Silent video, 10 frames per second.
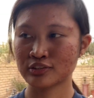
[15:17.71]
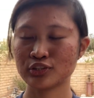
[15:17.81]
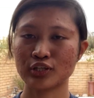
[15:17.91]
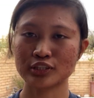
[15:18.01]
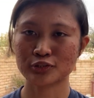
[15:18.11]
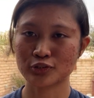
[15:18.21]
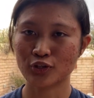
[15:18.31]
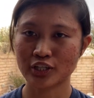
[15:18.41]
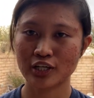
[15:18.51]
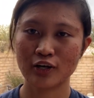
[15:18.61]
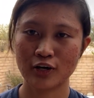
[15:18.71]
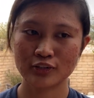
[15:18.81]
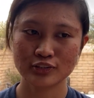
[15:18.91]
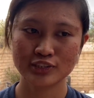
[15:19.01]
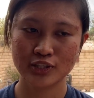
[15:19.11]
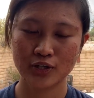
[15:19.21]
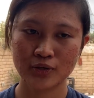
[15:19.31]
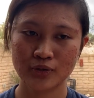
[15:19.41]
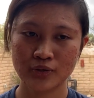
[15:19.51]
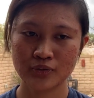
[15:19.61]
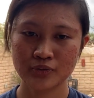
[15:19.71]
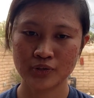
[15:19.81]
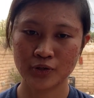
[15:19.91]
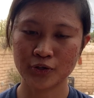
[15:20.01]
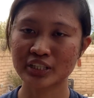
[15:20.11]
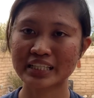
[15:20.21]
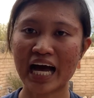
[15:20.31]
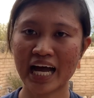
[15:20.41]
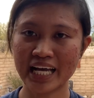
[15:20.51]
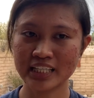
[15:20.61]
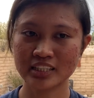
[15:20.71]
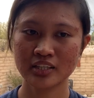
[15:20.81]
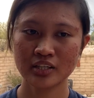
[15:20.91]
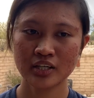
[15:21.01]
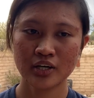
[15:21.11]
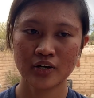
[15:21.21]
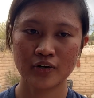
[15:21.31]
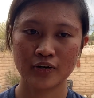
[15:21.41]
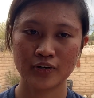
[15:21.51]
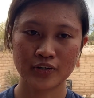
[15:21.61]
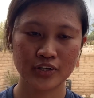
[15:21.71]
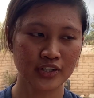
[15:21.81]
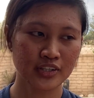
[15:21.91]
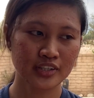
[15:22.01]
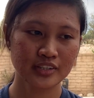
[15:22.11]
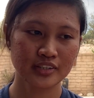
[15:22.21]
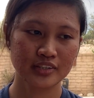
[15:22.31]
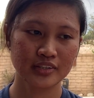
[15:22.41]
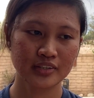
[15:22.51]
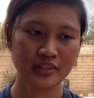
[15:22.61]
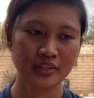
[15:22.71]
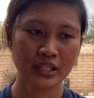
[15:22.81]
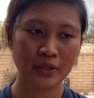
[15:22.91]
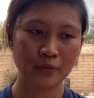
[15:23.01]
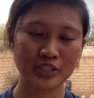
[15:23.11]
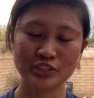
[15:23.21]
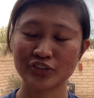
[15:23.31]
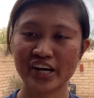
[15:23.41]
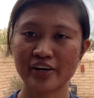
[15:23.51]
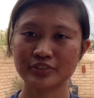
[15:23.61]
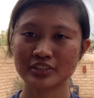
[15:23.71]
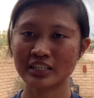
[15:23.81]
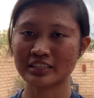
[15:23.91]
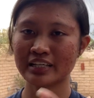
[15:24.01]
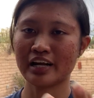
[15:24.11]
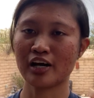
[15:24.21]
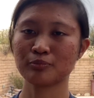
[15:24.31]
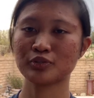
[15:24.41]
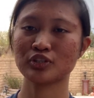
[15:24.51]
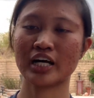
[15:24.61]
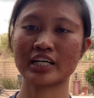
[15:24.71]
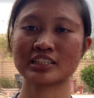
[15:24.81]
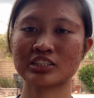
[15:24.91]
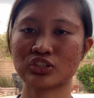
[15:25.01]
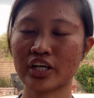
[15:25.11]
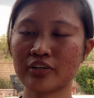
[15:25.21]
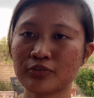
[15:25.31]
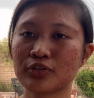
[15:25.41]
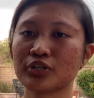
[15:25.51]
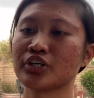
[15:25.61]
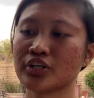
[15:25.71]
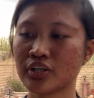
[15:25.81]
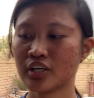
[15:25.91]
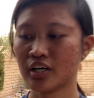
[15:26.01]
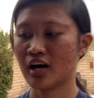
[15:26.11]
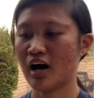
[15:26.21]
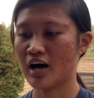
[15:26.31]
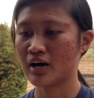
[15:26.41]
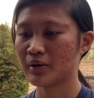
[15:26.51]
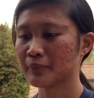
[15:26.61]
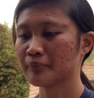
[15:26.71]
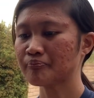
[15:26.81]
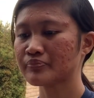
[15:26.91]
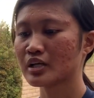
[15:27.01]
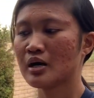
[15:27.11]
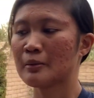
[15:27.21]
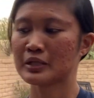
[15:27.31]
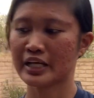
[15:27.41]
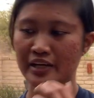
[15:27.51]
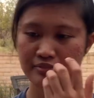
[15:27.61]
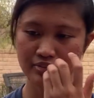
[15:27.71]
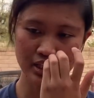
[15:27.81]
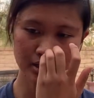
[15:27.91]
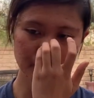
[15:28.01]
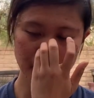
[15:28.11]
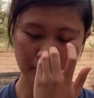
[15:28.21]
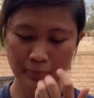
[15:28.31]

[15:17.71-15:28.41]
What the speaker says: do a tutorial also, or guide, or whatsoever that can help you guys train for playing volleyball,